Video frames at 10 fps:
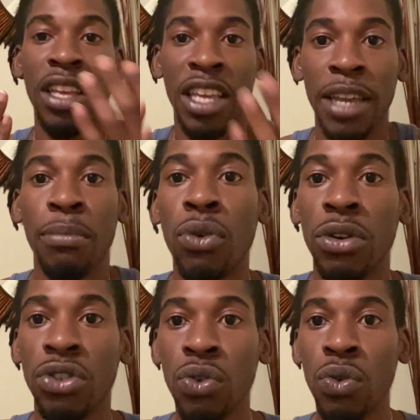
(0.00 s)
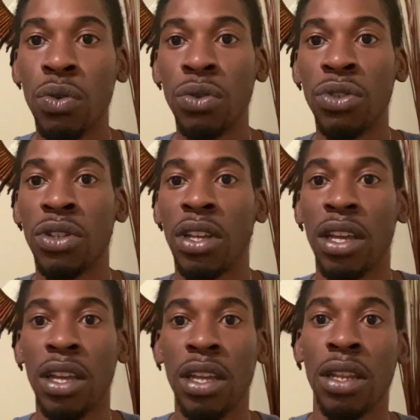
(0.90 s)
get more tools
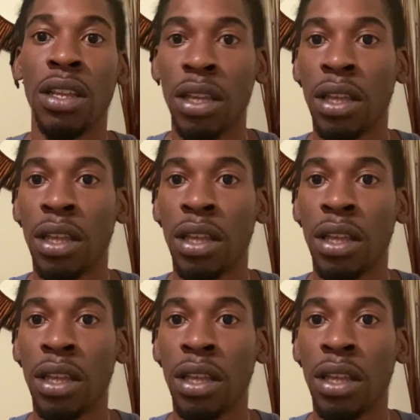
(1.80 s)
and